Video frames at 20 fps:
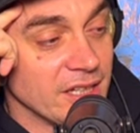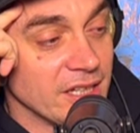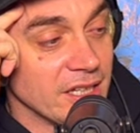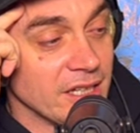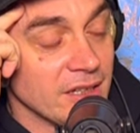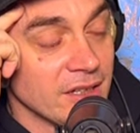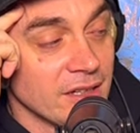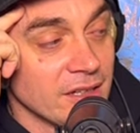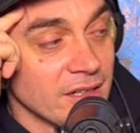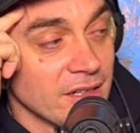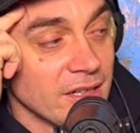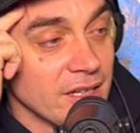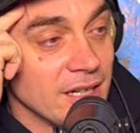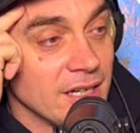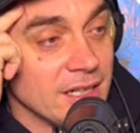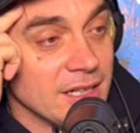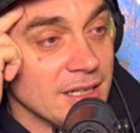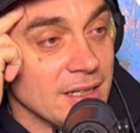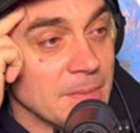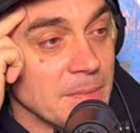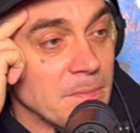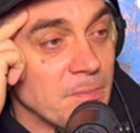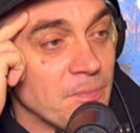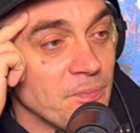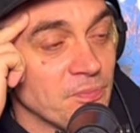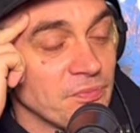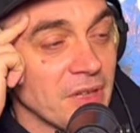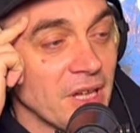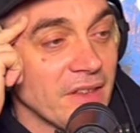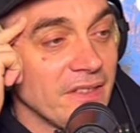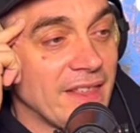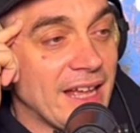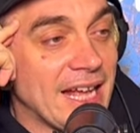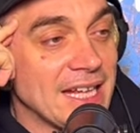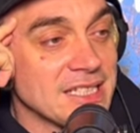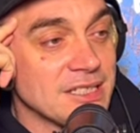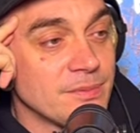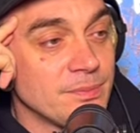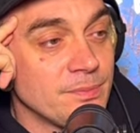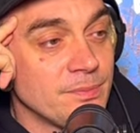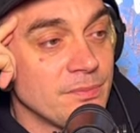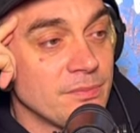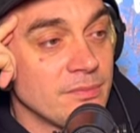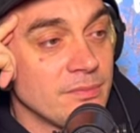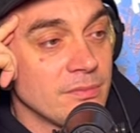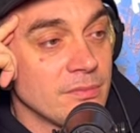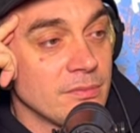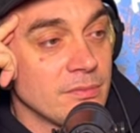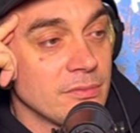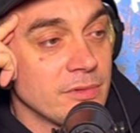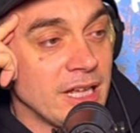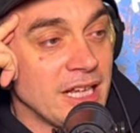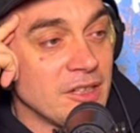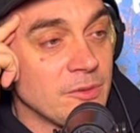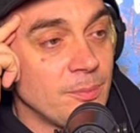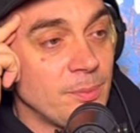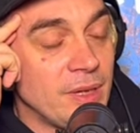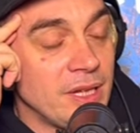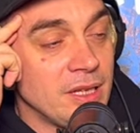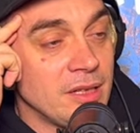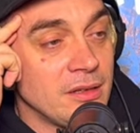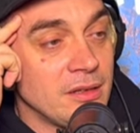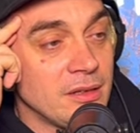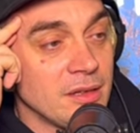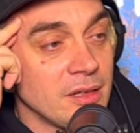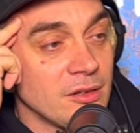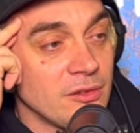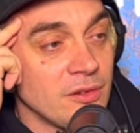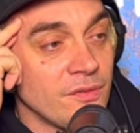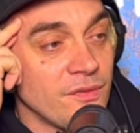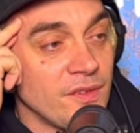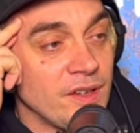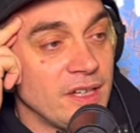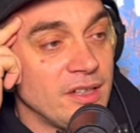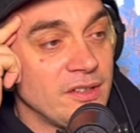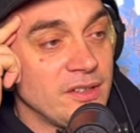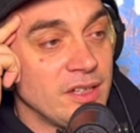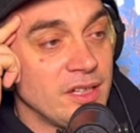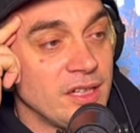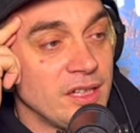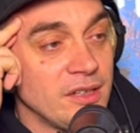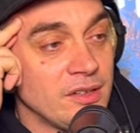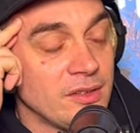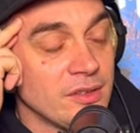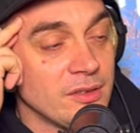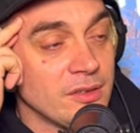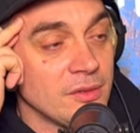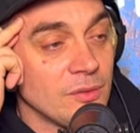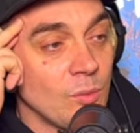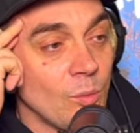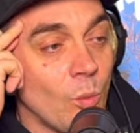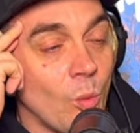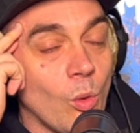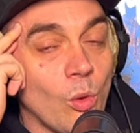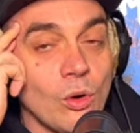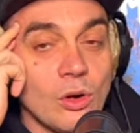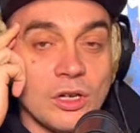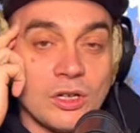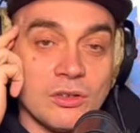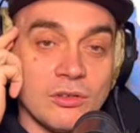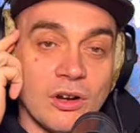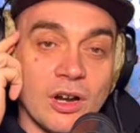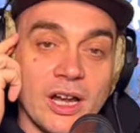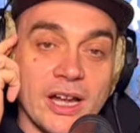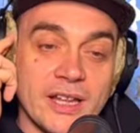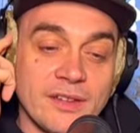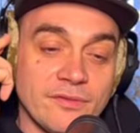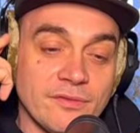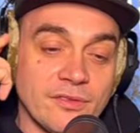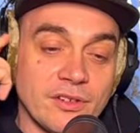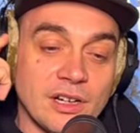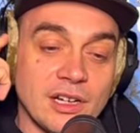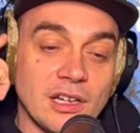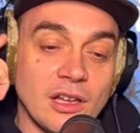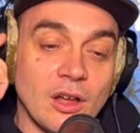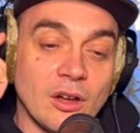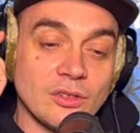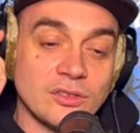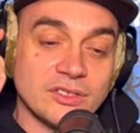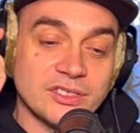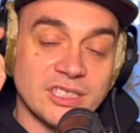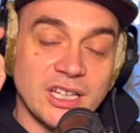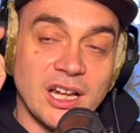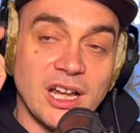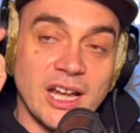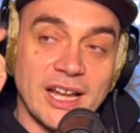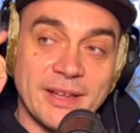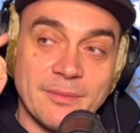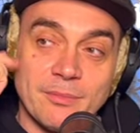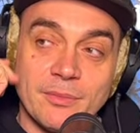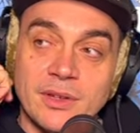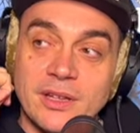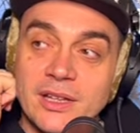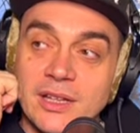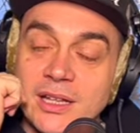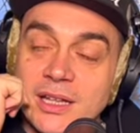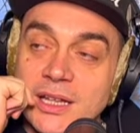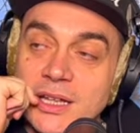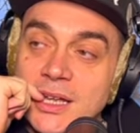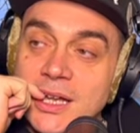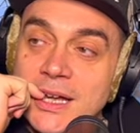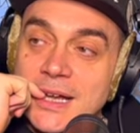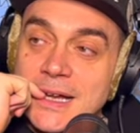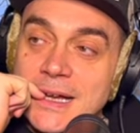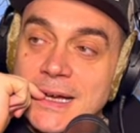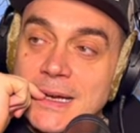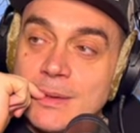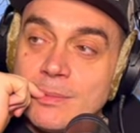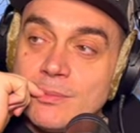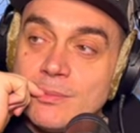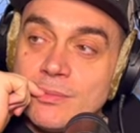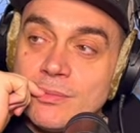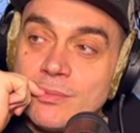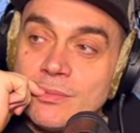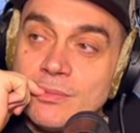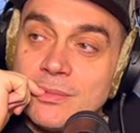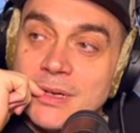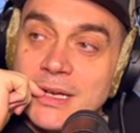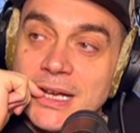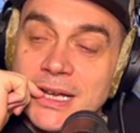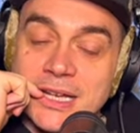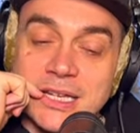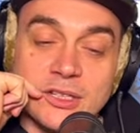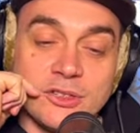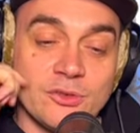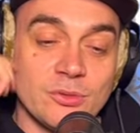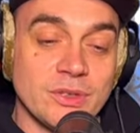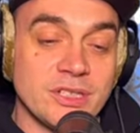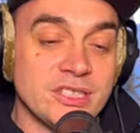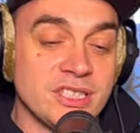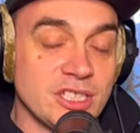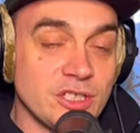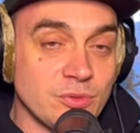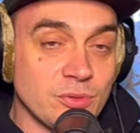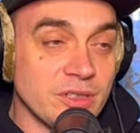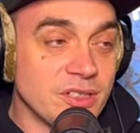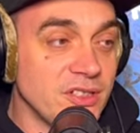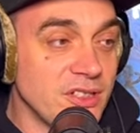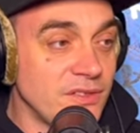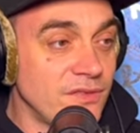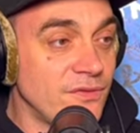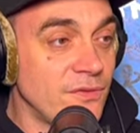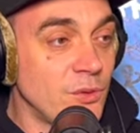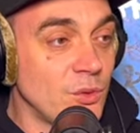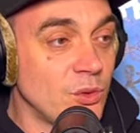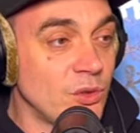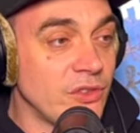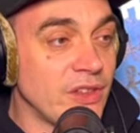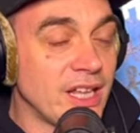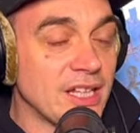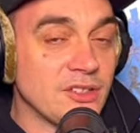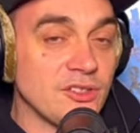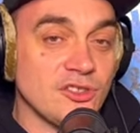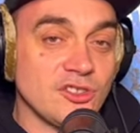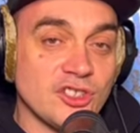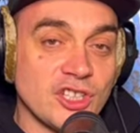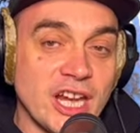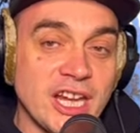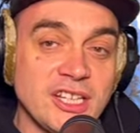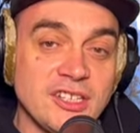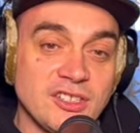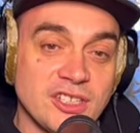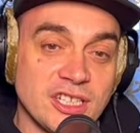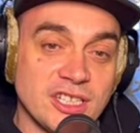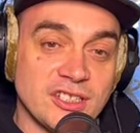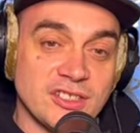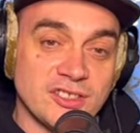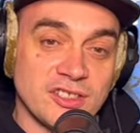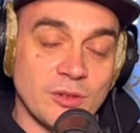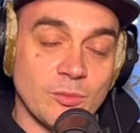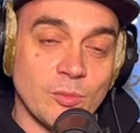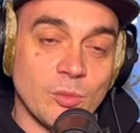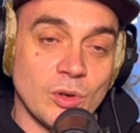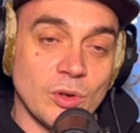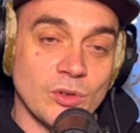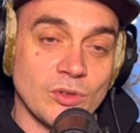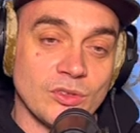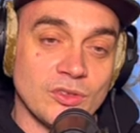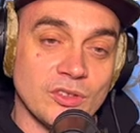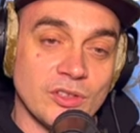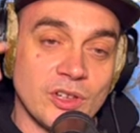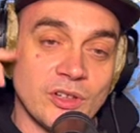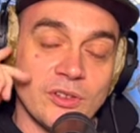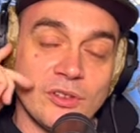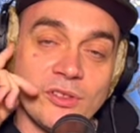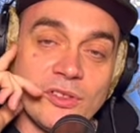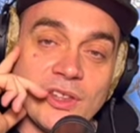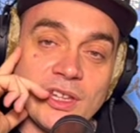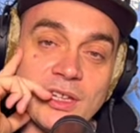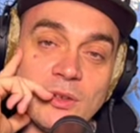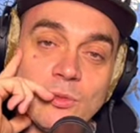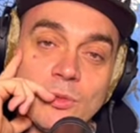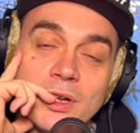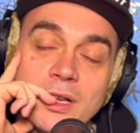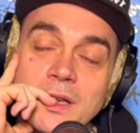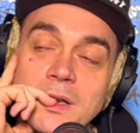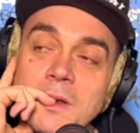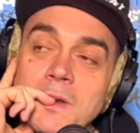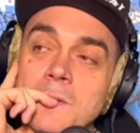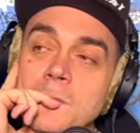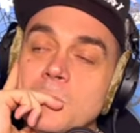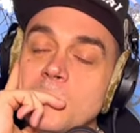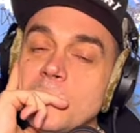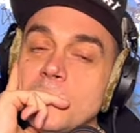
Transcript: Yeah. Um, that's that's been graffiti's war cry for a long time. Um, yeah. And in 2024, that's changing somewhat, don't you think, Won?